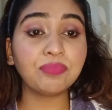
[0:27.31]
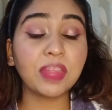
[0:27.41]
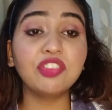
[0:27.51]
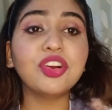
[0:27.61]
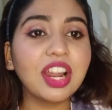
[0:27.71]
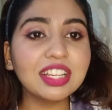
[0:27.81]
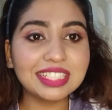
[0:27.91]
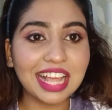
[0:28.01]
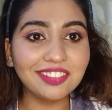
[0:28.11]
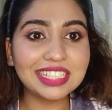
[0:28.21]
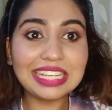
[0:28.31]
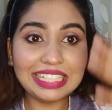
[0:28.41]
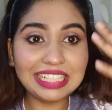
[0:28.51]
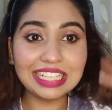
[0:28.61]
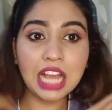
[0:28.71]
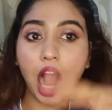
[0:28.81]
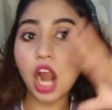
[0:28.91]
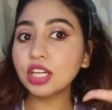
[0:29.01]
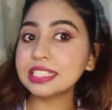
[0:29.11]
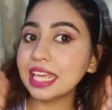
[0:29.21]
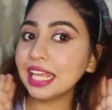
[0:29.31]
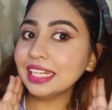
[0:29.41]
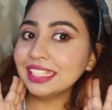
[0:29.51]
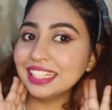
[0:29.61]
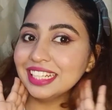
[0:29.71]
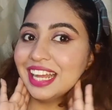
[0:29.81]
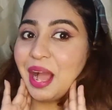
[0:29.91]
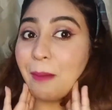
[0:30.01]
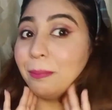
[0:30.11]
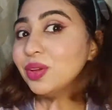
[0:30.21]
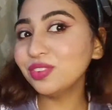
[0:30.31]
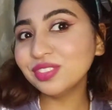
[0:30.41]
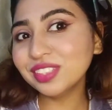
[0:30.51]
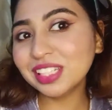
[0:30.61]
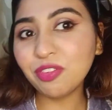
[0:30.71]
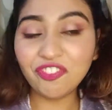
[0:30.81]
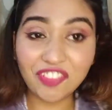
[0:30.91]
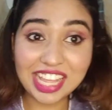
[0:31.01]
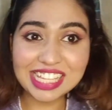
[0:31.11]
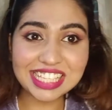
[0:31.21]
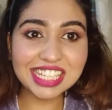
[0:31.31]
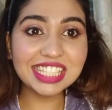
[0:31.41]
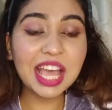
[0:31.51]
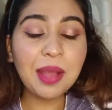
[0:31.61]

for ourselves, cleaning our skin, a beautiful faces